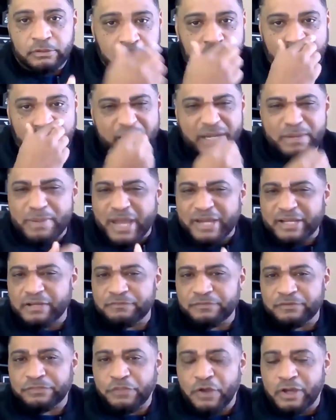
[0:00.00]
Anybody
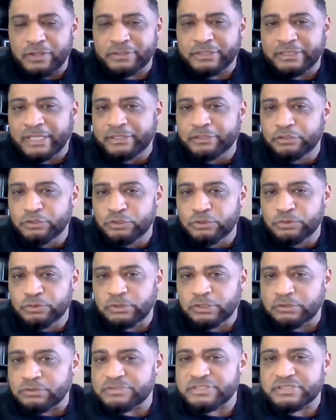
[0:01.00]
ever thought that they knew a
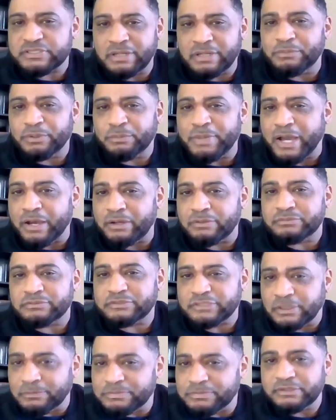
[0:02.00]
little something about
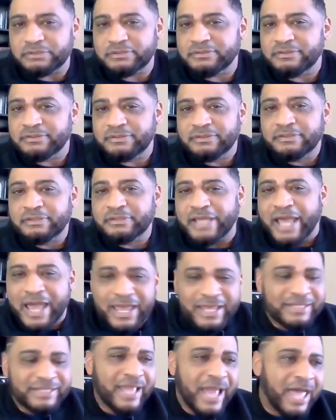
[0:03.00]
something?
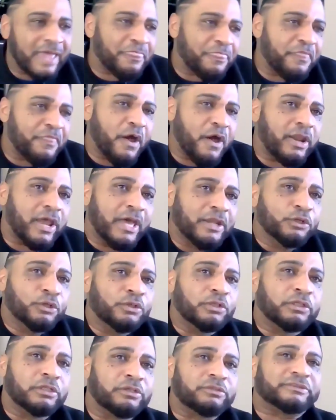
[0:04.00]
I thought I knew
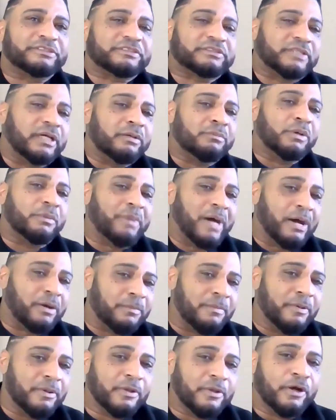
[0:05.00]
a little something
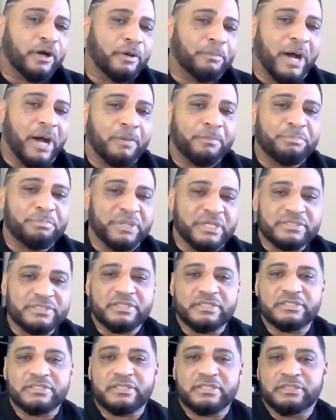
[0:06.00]
about
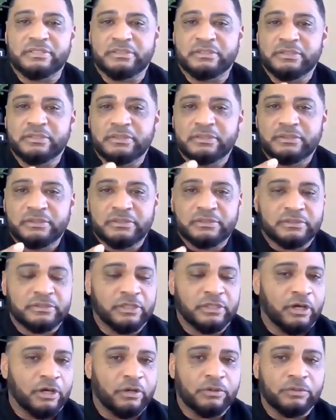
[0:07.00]
business and,
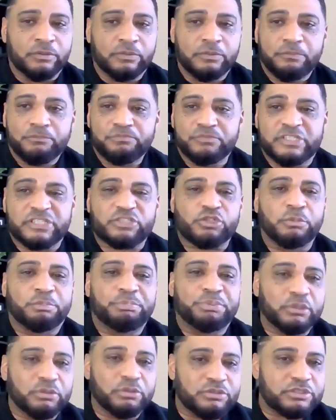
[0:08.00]
you know,
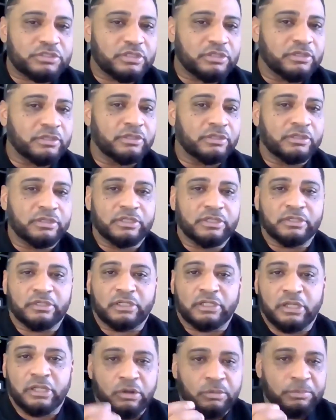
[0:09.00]
distribution and a
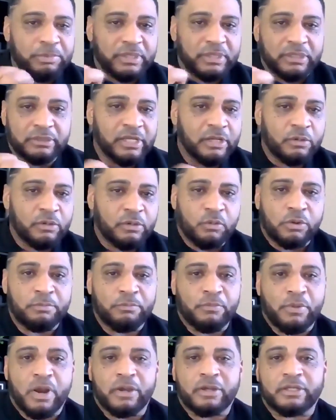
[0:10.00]
little bit of network
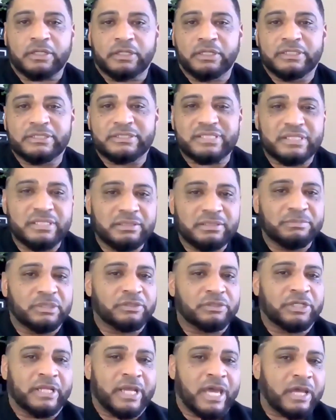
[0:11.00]
marketing and team
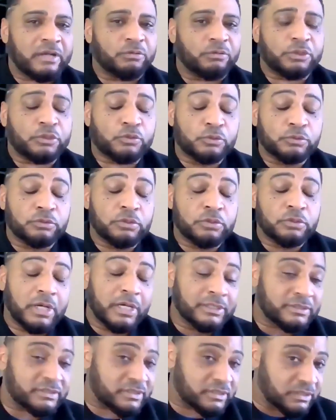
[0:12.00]
building and how to recruit
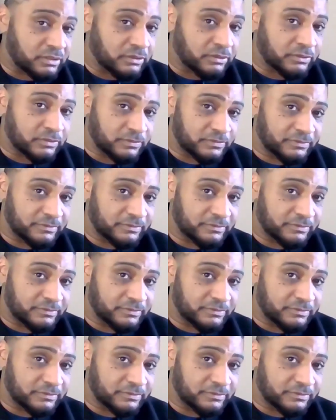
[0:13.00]
until